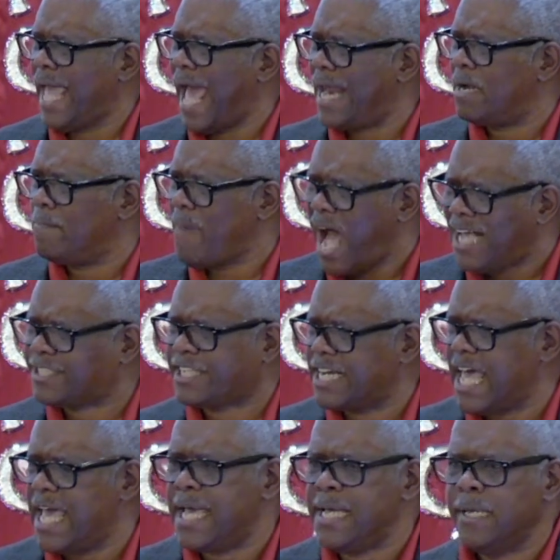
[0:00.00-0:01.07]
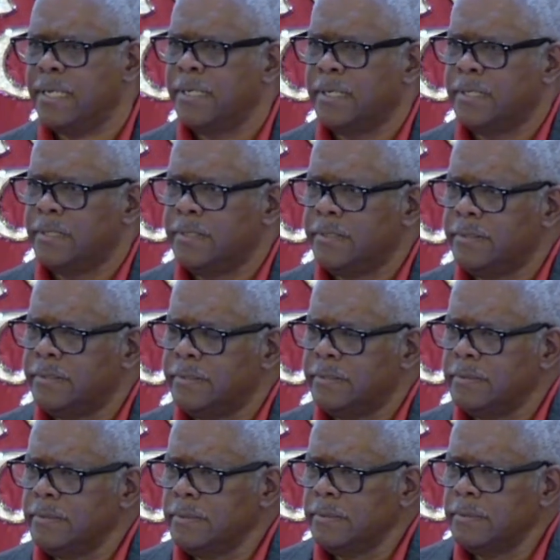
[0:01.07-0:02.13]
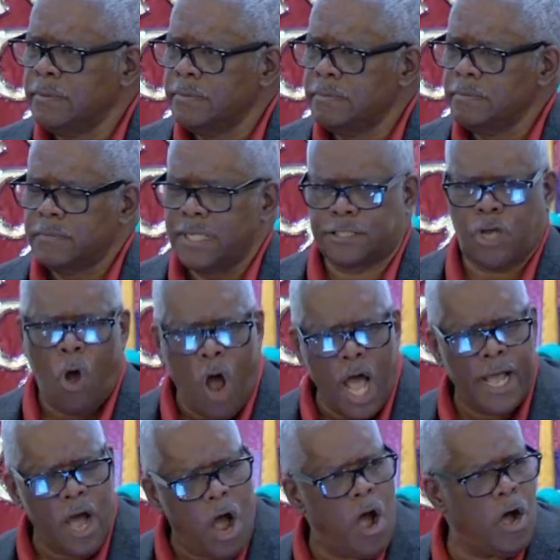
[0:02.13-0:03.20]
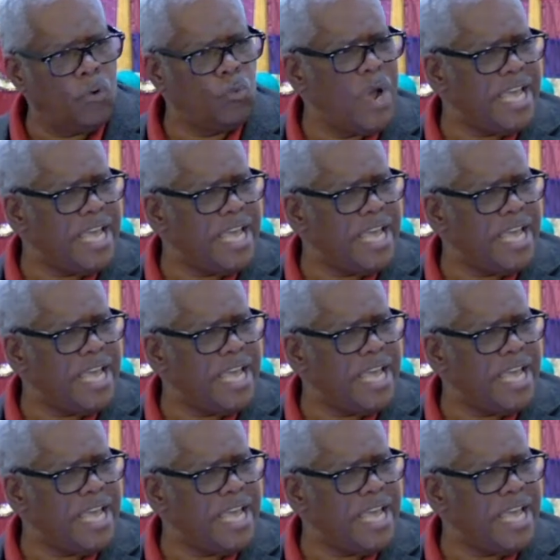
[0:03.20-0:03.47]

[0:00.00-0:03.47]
animosity, that's going on.